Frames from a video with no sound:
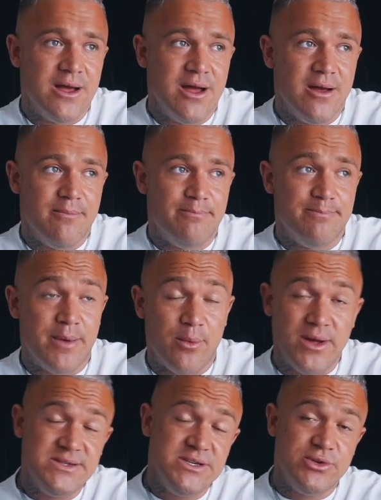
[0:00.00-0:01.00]
But
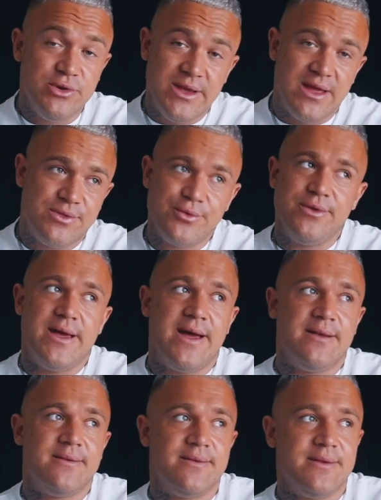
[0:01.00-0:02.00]
once you do get through
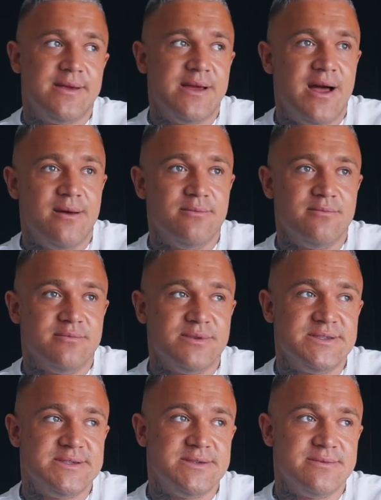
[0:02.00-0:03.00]
that,
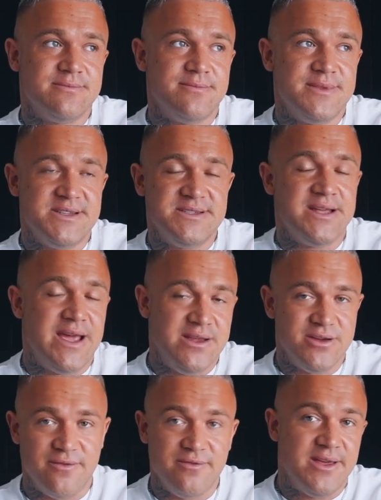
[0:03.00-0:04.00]
comes the
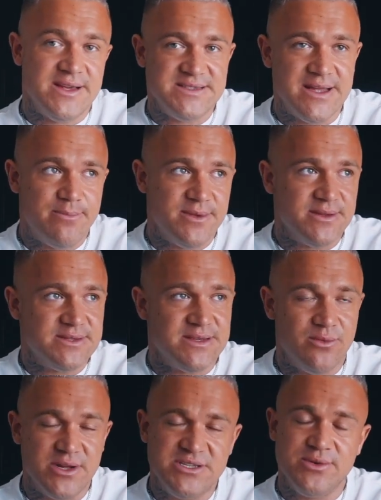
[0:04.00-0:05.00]
stage of acceptance.
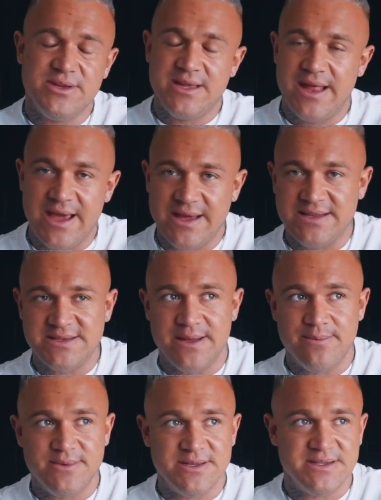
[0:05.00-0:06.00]
And once you're into that
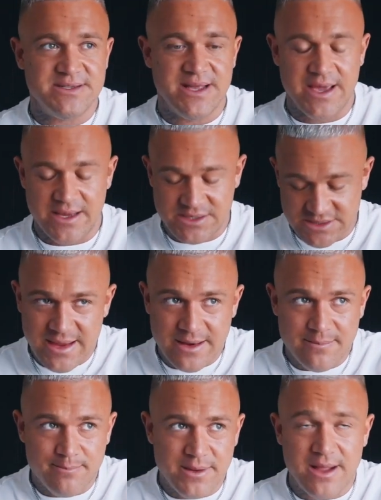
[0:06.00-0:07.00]
acceptance stage,
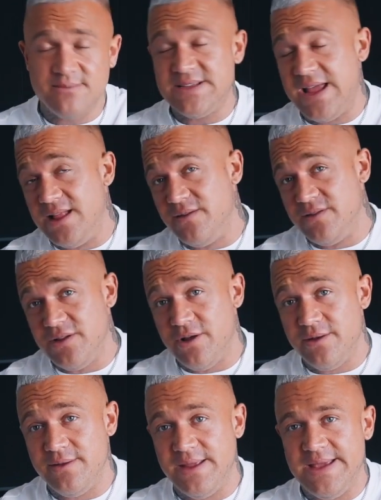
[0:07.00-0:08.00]
it becomes a hell of a
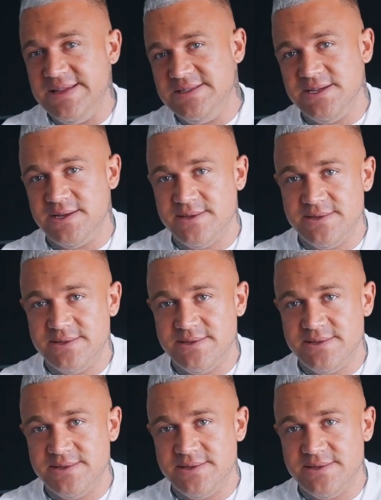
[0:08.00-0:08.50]
lot easier.